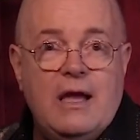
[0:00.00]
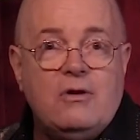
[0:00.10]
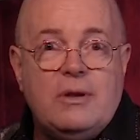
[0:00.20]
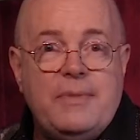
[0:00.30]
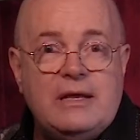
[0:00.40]

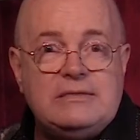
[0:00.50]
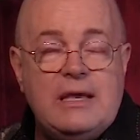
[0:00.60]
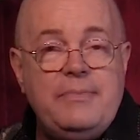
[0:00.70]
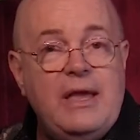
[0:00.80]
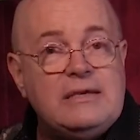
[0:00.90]
alchemize
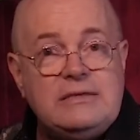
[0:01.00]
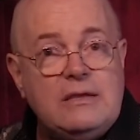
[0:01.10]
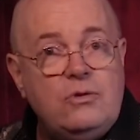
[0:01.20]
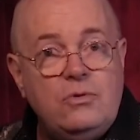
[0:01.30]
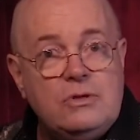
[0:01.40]
that past,
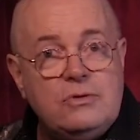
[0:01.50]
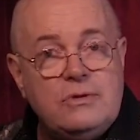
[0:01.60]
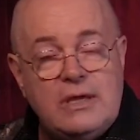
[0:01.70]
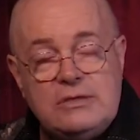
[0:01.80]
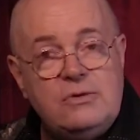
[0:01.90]
and you can do
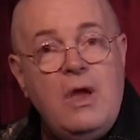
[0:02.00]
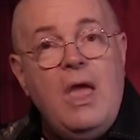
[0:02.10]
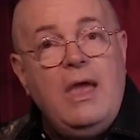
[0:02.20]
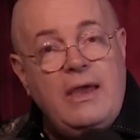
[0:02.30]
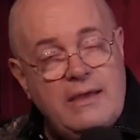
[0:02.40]
that too.
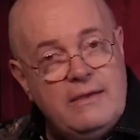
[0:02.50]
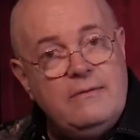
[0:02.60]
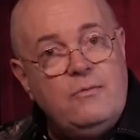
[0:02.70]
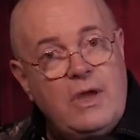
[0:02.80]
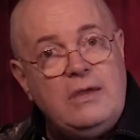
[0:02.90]

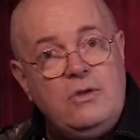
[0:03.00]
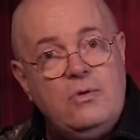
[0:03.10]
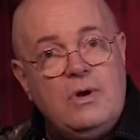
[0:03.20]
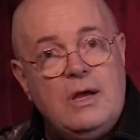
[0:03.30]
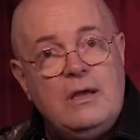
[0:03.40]
When
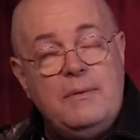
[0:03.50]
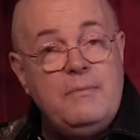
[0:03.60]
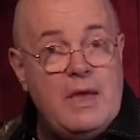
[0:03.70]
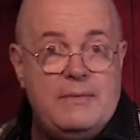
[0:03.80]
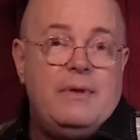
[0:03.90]
you
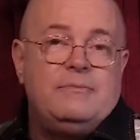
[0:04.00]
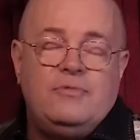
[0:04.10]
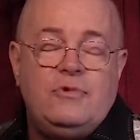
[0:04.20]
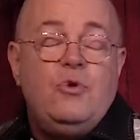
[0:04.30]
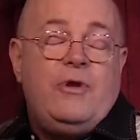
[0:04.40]

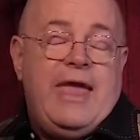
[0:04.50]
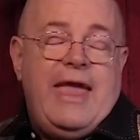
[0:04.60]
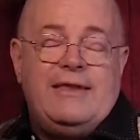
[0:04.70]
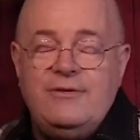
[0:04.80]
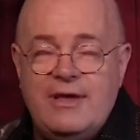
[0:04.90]

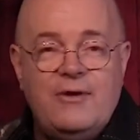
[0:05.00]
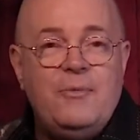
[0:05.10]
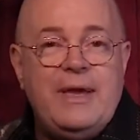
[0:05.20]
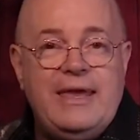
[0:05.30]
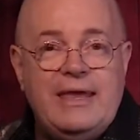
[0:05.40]
can do that. Who
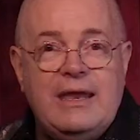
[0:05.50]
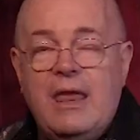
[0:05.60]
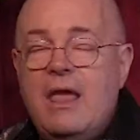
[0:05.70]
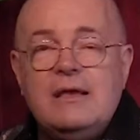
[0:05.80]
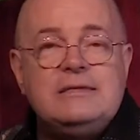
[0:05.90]
am I kidding?
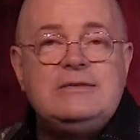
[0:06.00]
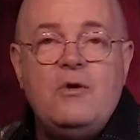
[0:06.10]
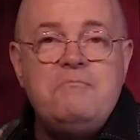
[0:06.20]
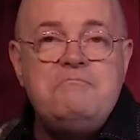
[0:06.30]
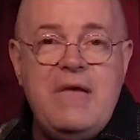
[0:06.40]

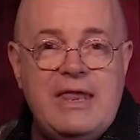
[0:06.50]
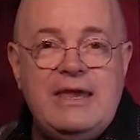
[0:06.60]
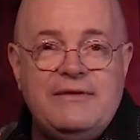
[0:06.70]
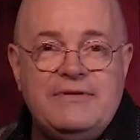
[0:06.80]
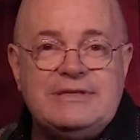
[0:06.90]
So
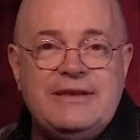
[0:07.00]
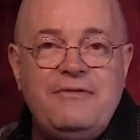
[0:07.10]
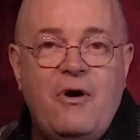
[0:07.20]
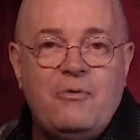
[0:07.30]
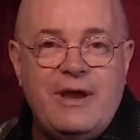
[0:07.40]
many of us
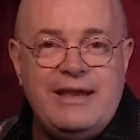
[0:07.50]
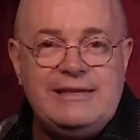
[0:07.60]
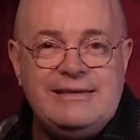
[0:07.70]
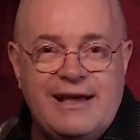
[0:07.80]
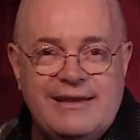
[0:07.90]
have already
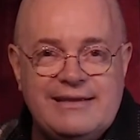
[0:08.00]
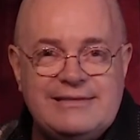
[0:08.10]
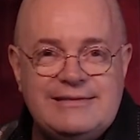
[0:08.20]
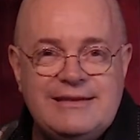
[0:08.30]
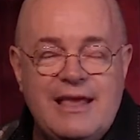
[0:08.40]
done
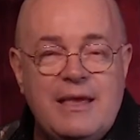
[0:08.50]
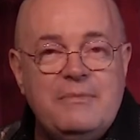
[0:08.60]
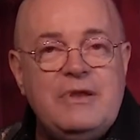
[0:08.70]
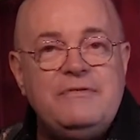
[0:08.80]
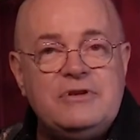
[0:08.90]
it.
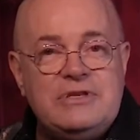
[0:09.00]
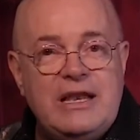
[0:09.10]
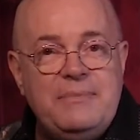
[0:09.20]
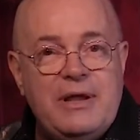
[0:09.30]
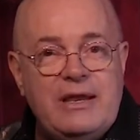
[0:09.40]
But if there's
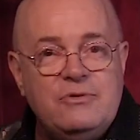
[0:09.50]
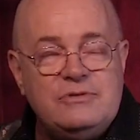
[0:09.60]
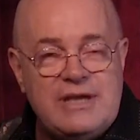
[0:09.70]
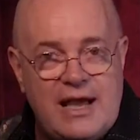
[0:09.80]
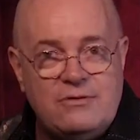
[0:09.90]
anybody who
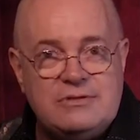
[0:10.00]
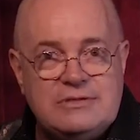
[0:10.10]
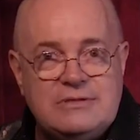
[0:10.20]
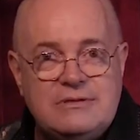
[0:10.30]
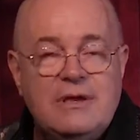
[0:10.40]

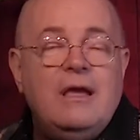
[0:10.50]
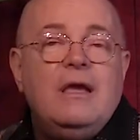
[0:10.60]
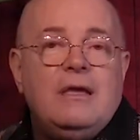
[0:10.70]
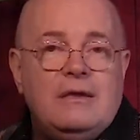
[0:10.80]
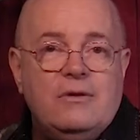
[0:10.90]
doubts,
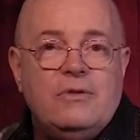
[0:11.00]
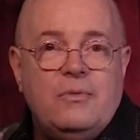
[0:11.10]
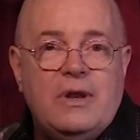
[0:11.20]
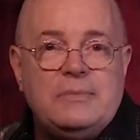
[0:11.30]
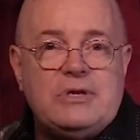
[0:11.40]
you're the
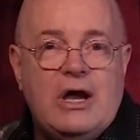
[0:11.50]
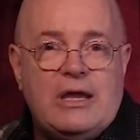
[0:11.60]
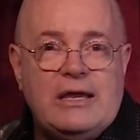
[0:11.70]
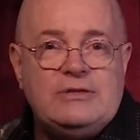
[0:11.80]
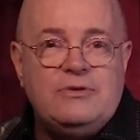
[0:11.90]
one I'm
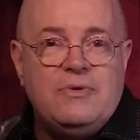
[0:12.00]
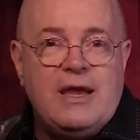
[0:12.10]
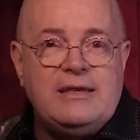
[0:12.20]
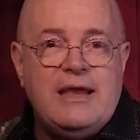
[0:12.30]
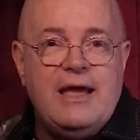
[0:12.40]
talking to
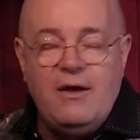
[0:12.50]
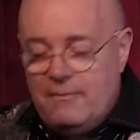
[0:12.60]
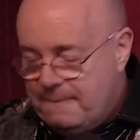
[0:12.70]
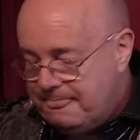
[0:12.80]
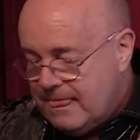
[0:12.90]
right now.
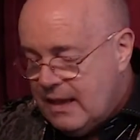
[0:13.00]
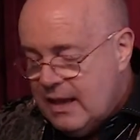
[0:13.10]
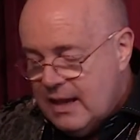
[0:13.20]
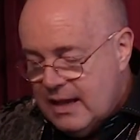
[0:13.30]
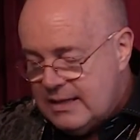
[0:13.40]

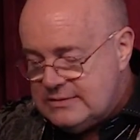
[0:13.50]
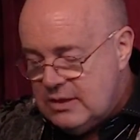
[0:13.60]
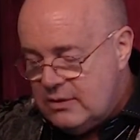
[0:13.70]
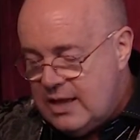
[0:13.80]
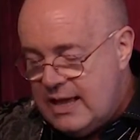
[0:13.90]
And
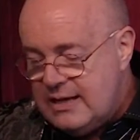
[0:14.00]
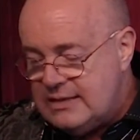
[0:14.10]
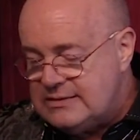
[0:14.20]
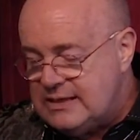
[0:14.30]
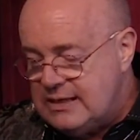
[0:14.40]
so let
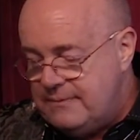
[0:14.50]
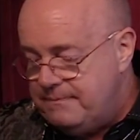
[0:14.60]
us